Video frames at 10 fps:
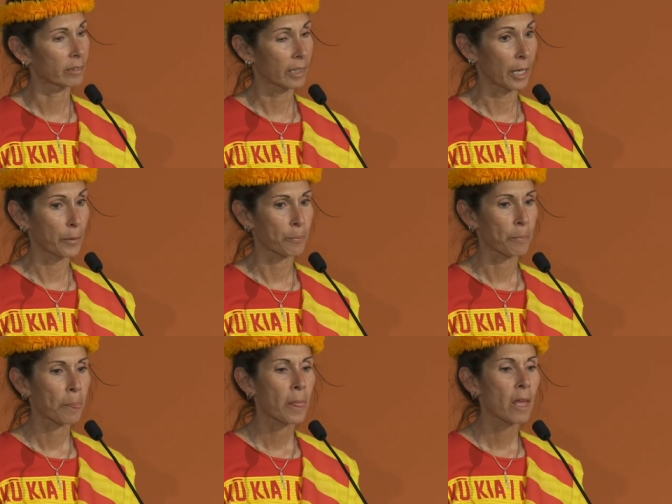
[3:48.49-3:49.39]
Okay.
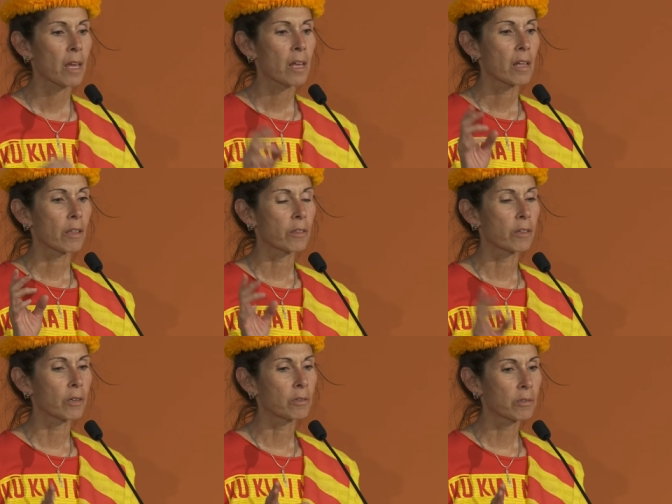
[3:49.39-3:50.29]

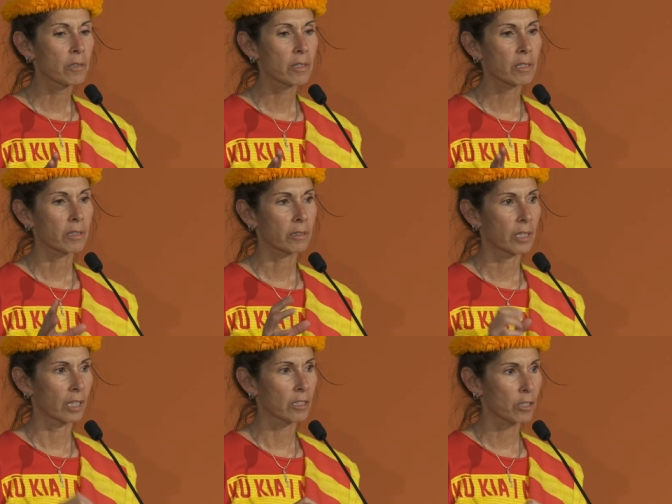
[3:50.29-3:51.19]
Those
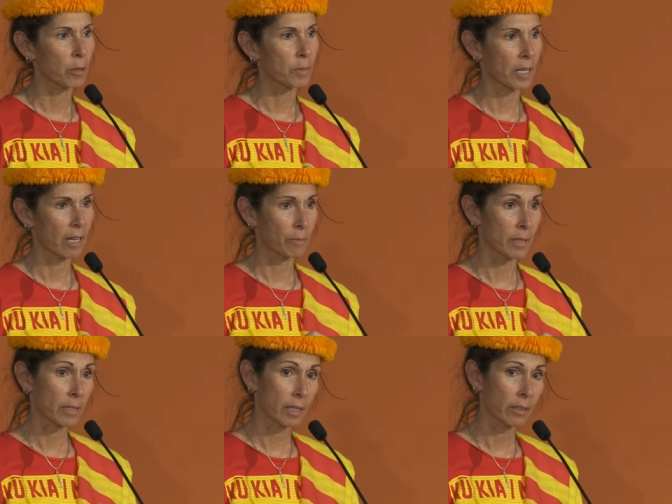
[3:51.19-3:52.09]
telescopes that have been
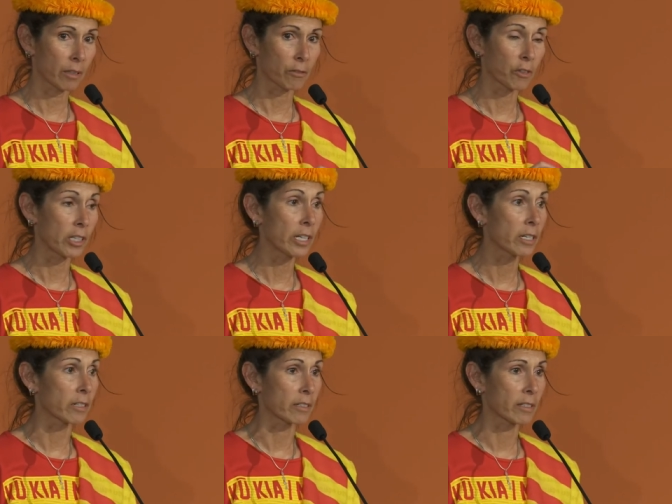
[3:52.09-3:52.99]
sitting there for
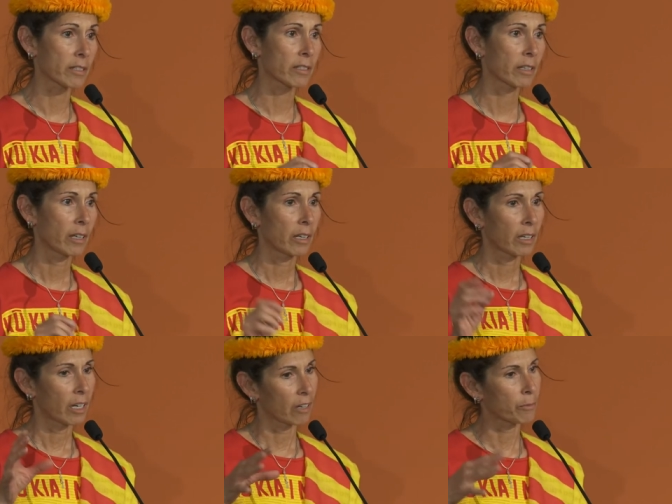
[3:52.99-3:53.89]
years
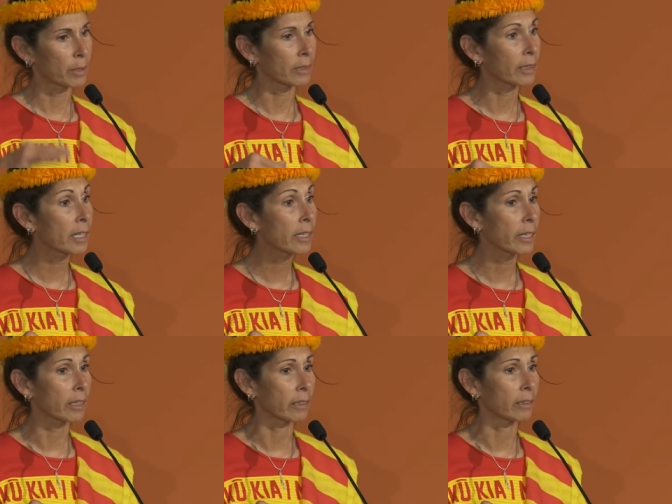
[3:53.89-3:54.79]
have been
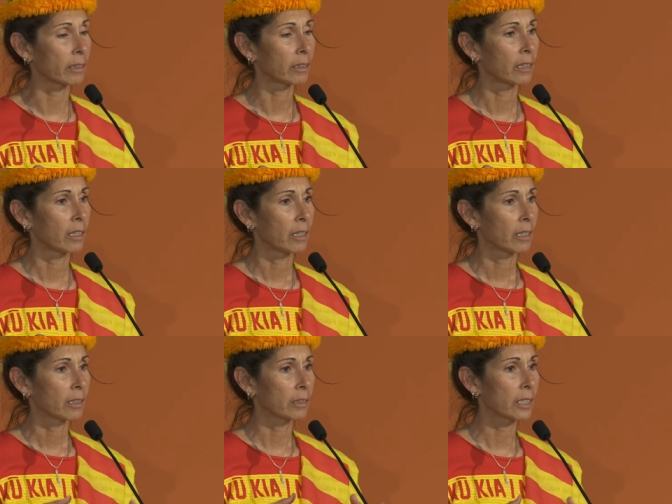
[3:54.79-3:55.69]
leaking
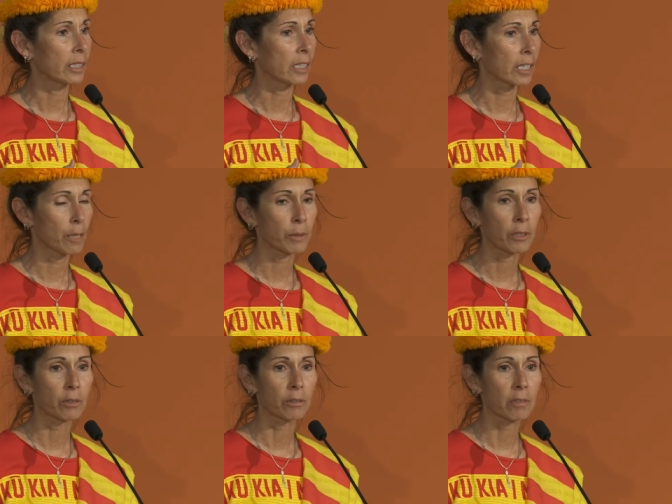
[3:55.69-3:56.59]

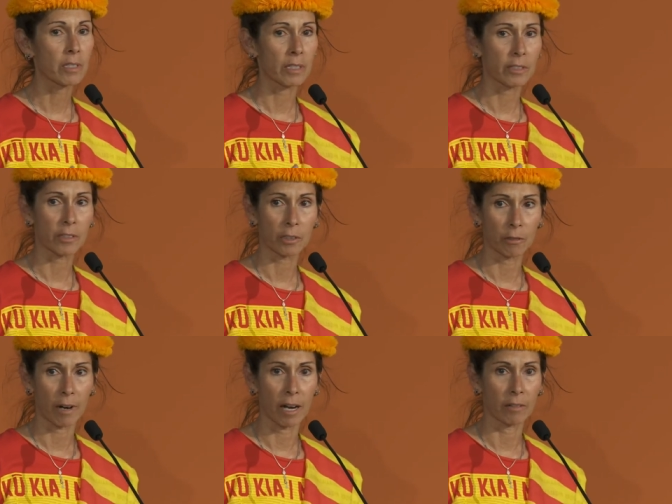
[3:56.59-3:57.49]
chemicals into the
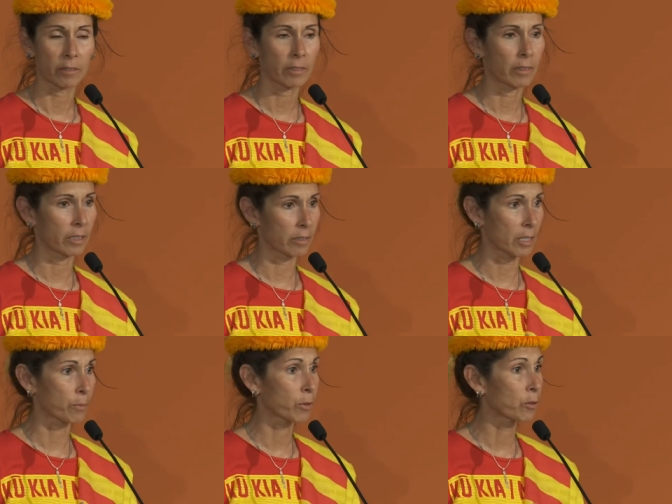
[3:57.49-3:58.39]
ground. There
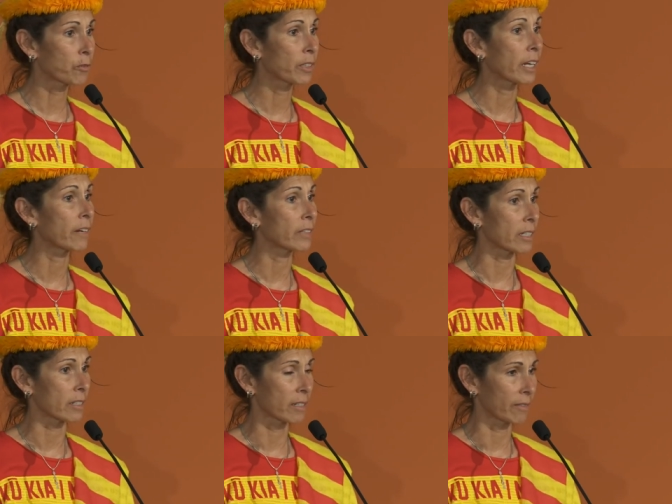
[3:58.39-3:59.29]
is proof and
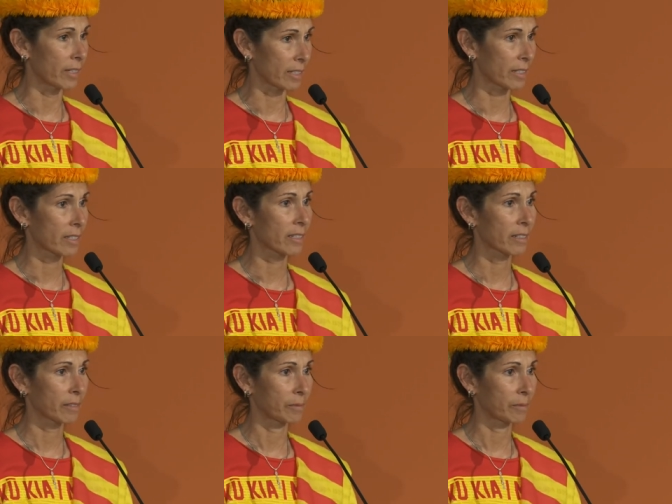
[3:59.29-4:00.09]
evidence of this.